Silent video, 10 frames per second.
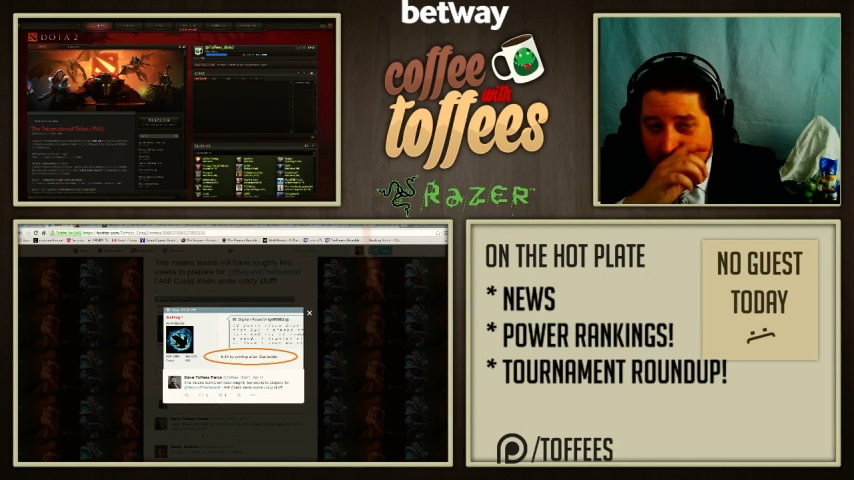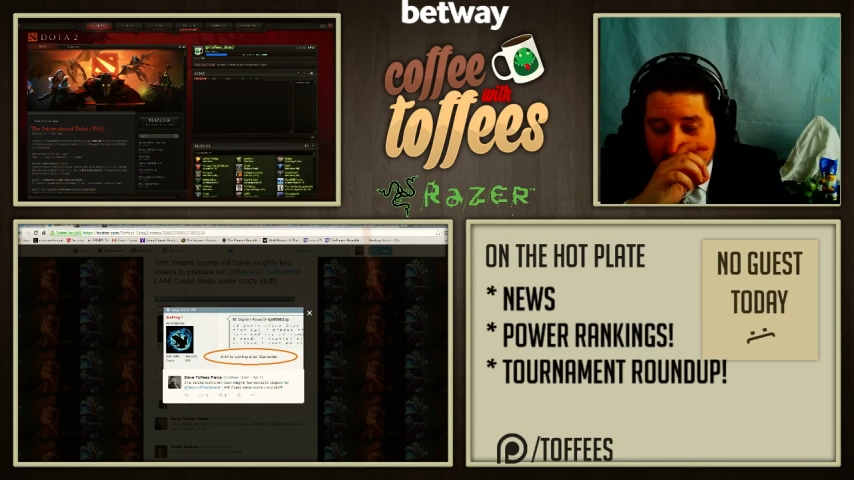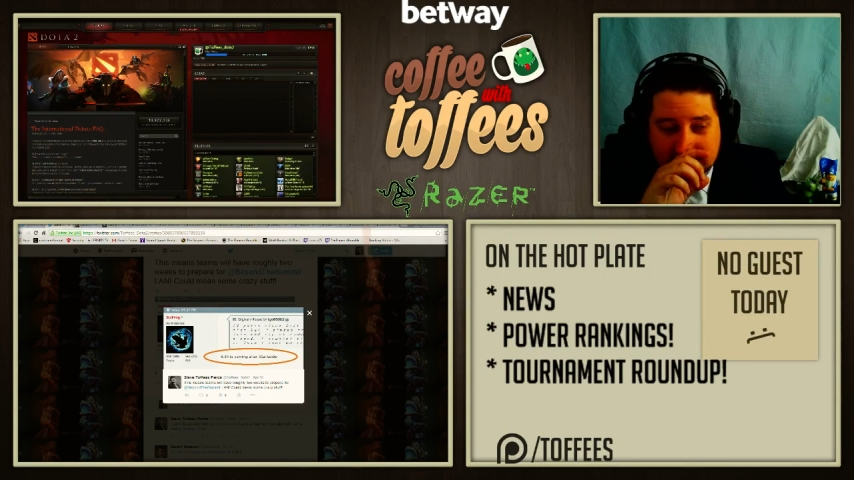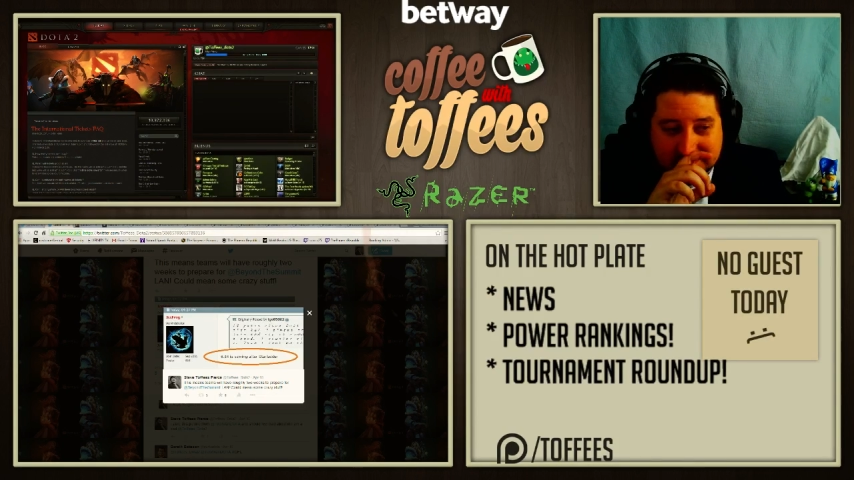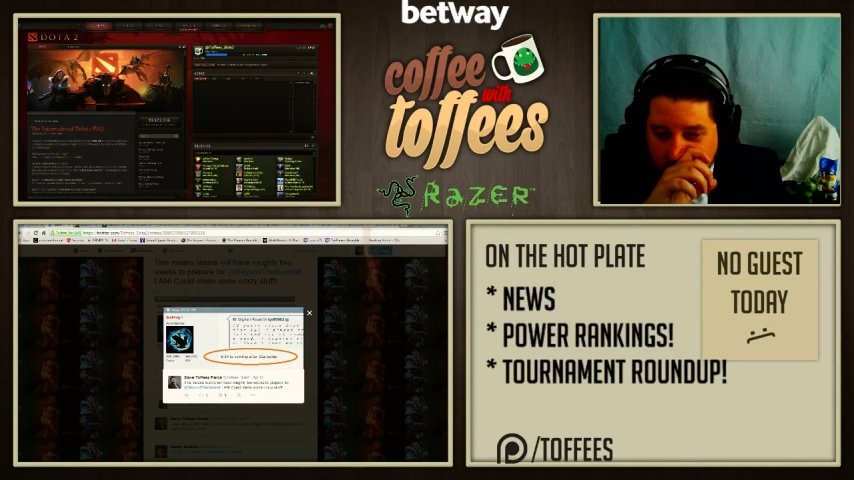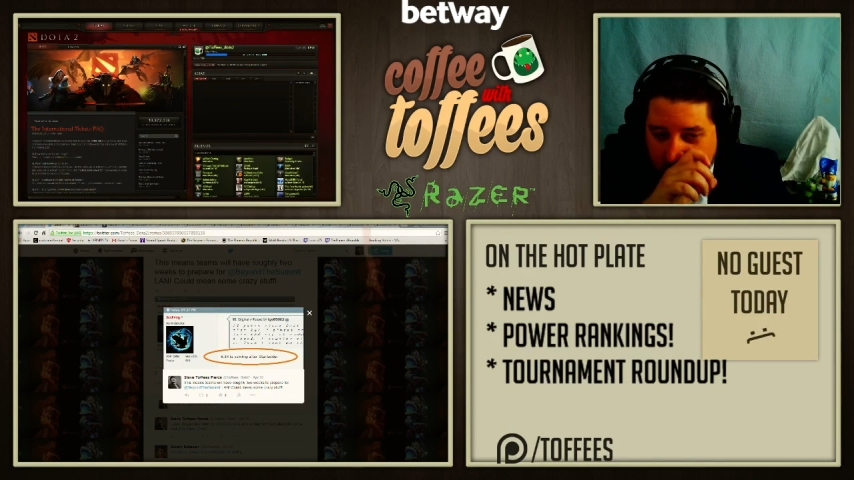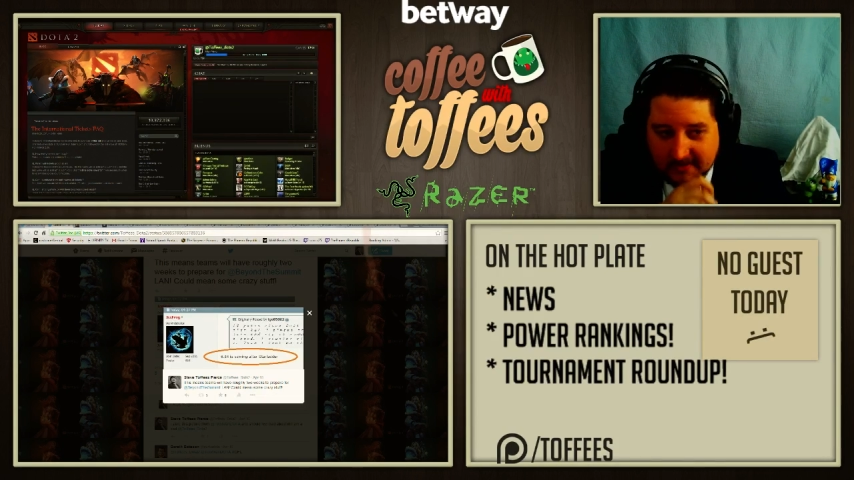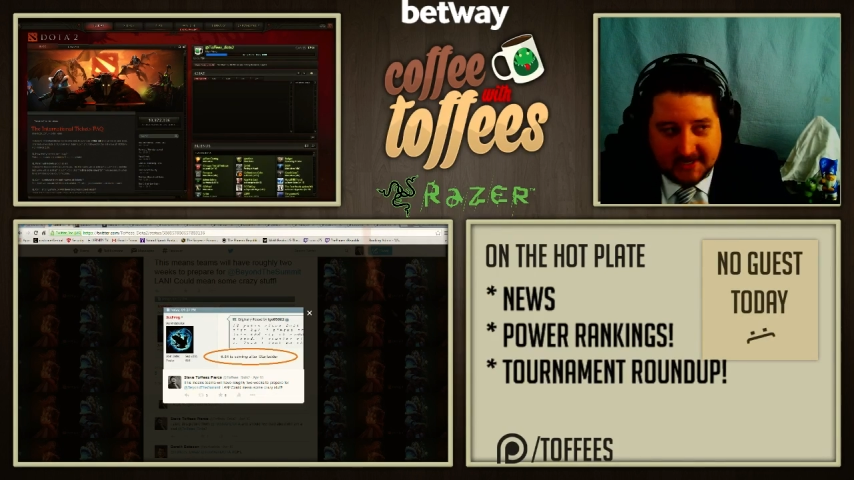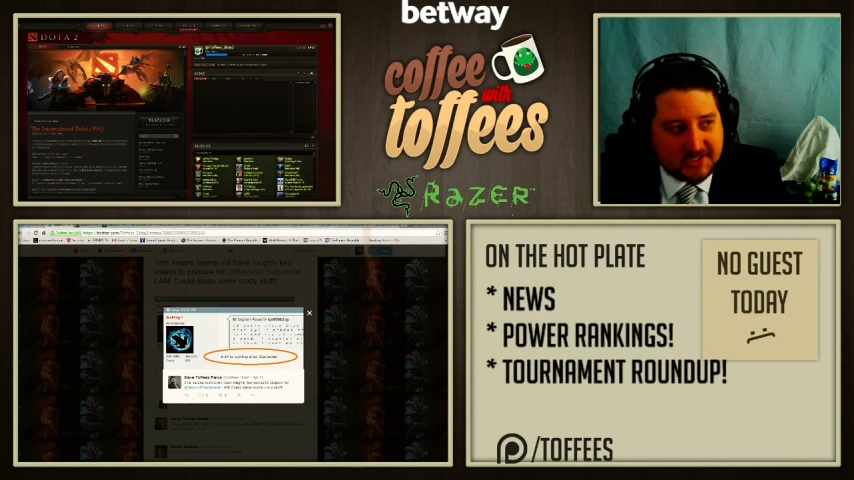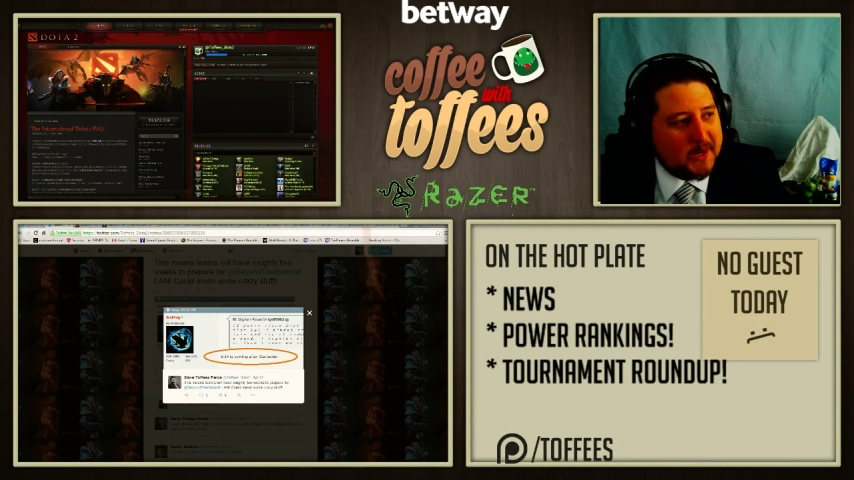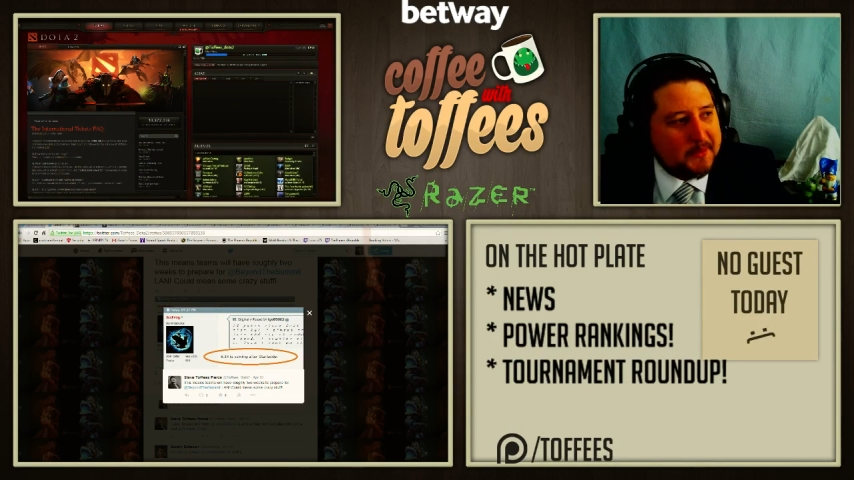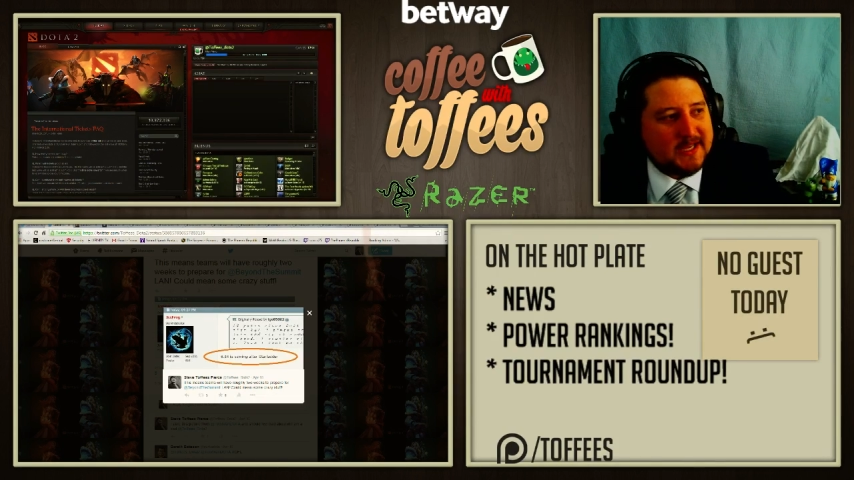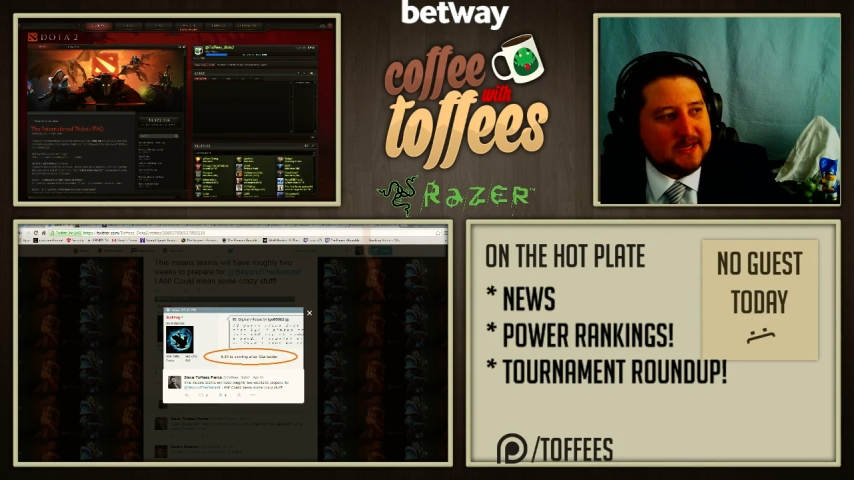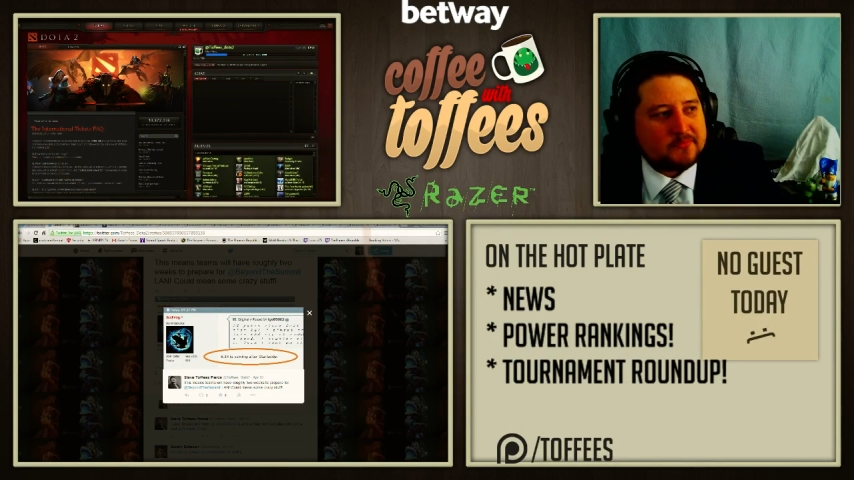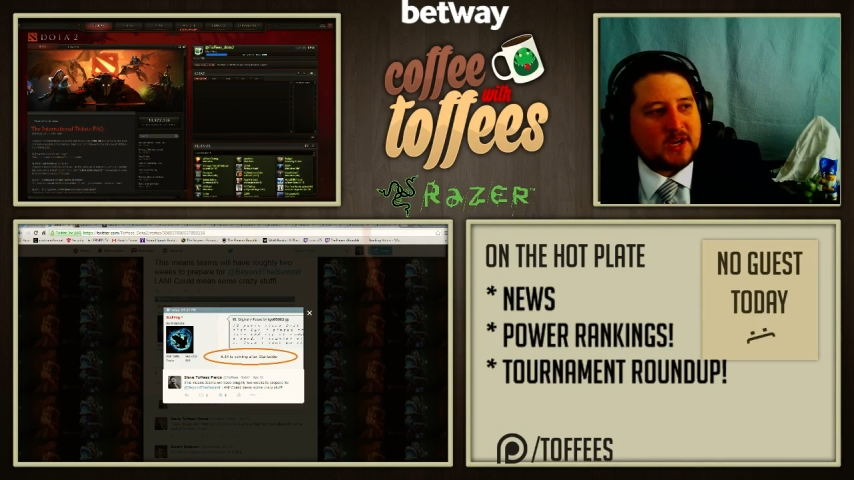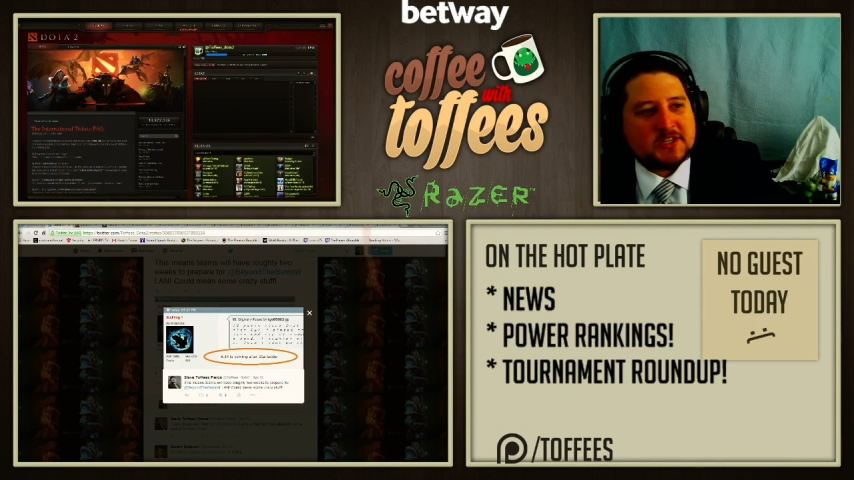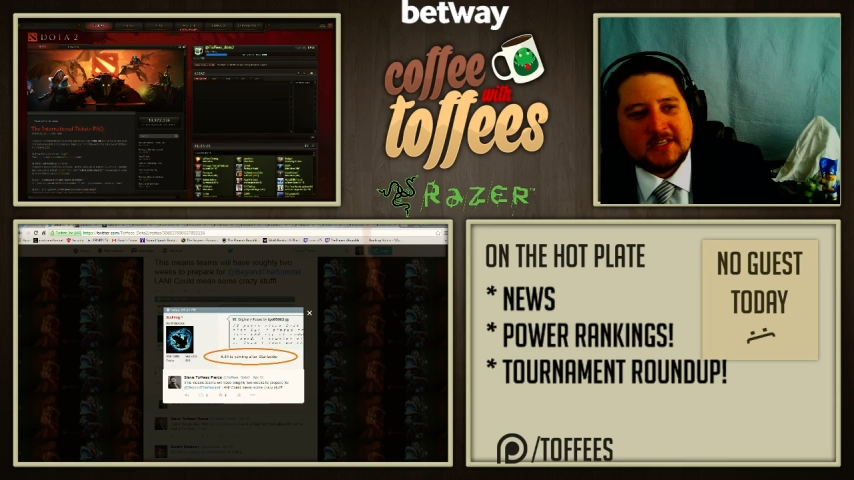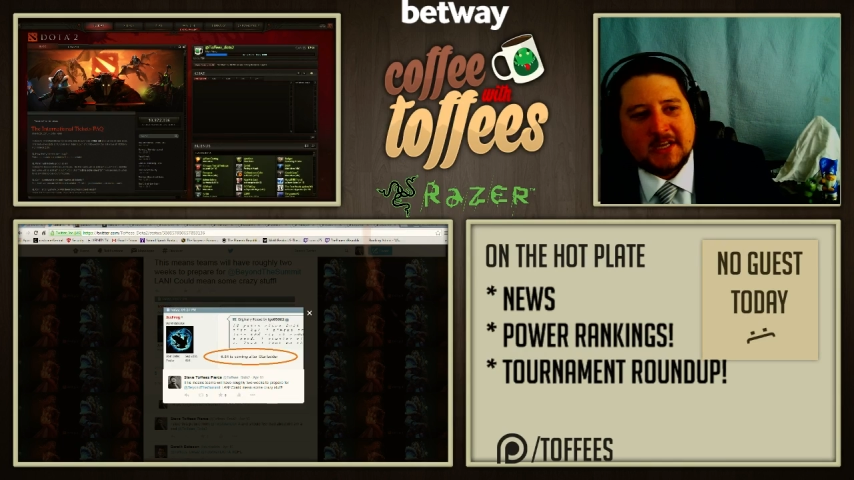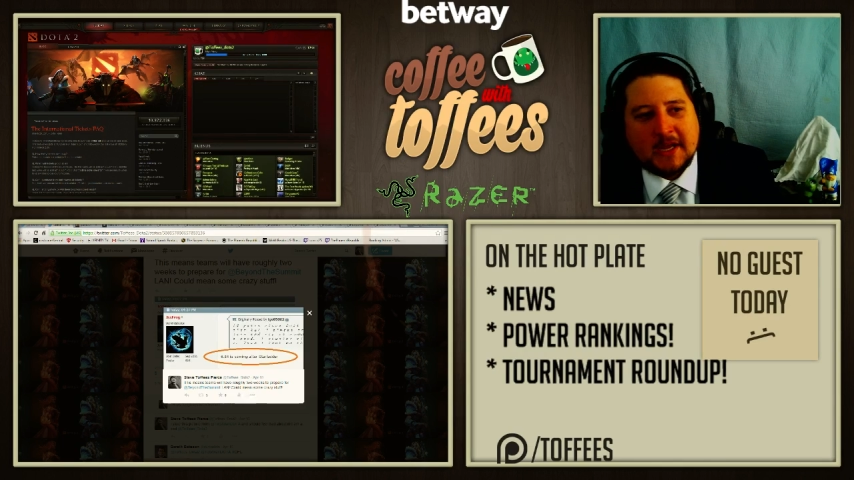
uh, who has been doing a great job with that project.